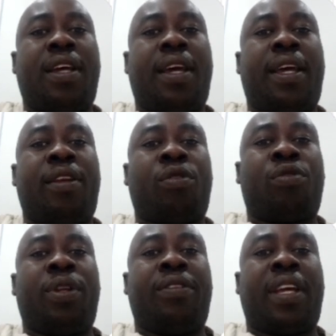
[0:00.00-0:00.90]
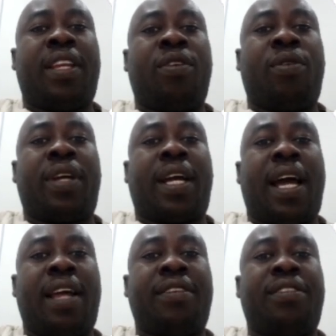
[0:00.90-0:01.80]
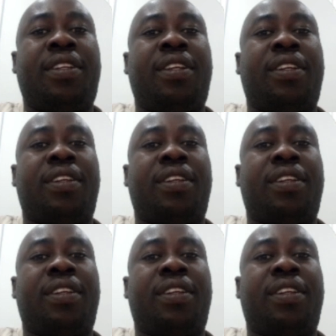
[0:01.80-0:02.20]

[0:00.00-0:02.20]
and also deciding on the country